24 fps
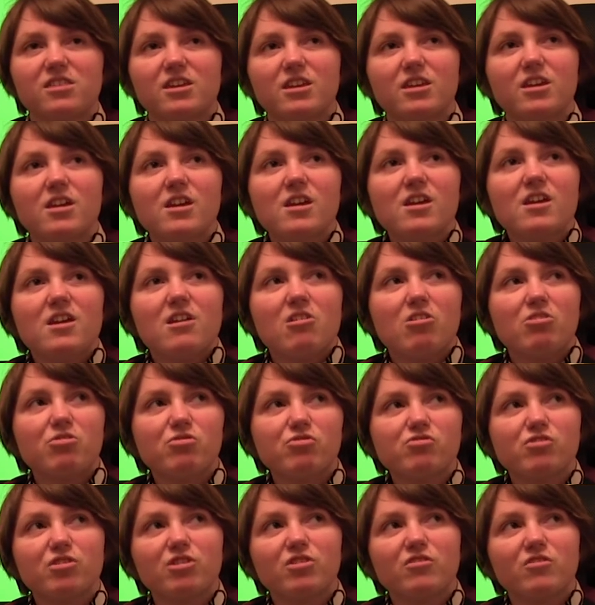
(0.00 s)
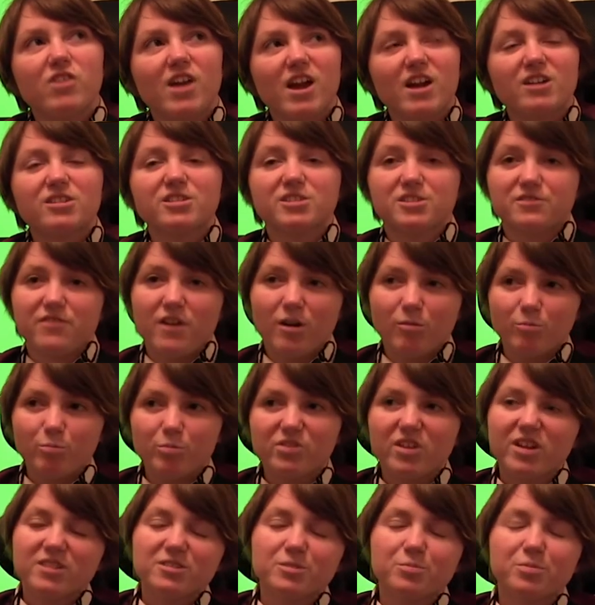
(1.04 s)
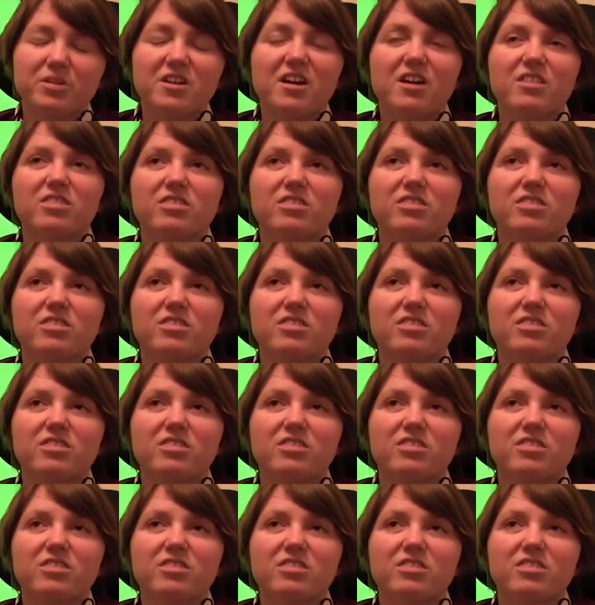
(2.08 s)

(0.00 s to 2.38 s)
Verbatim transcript: think the the actors have helped with that a bit.